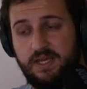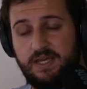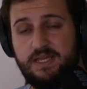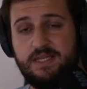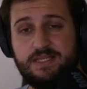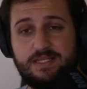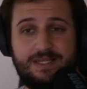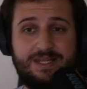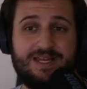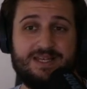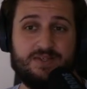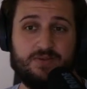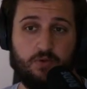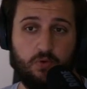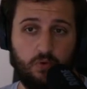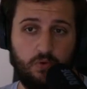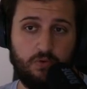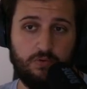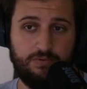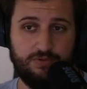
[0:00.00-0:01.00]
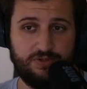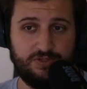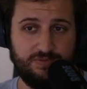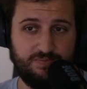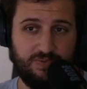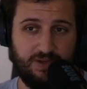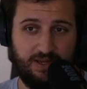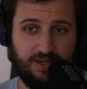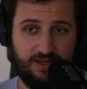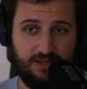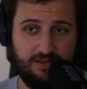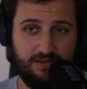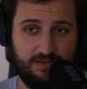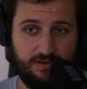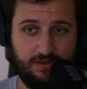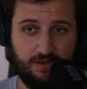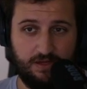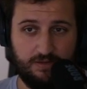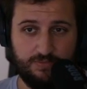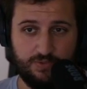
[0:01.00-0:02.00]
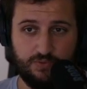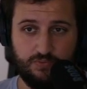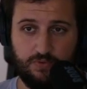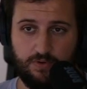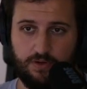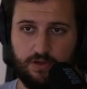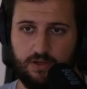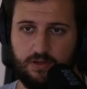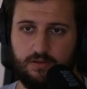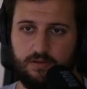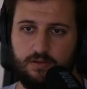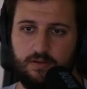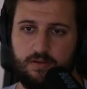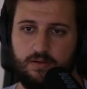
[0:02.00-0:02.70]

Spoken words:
is less awkward to play than Arms Warrior.